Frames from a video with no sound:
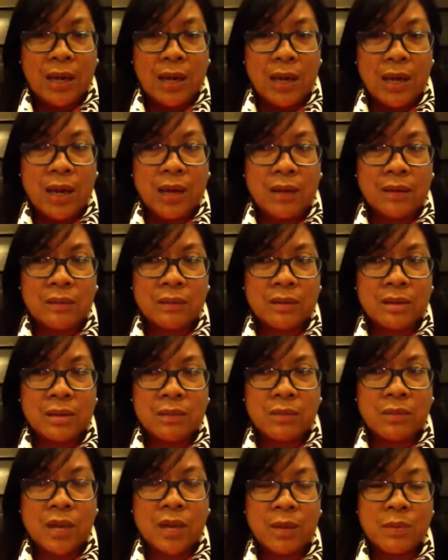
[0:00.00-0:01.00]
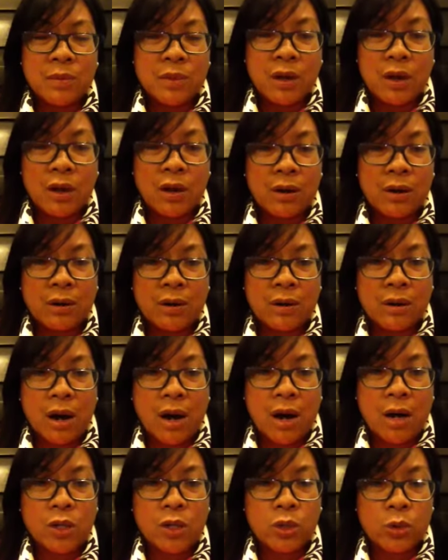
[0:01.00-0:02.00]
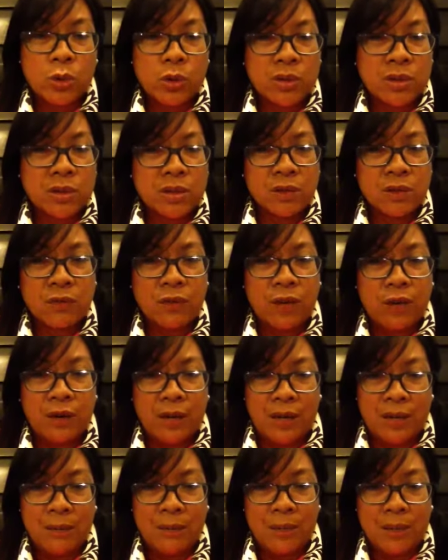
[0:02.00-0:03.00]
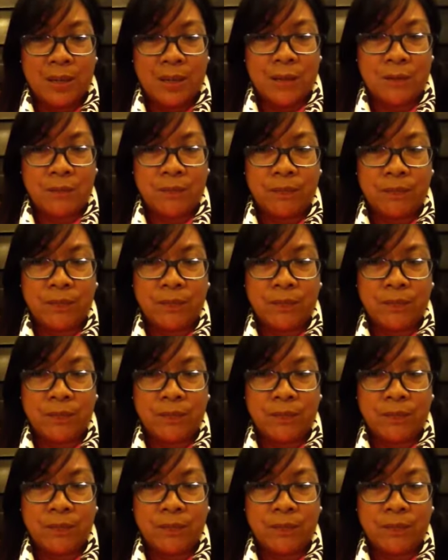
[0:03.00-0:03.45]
And sometimes our choices are very limited.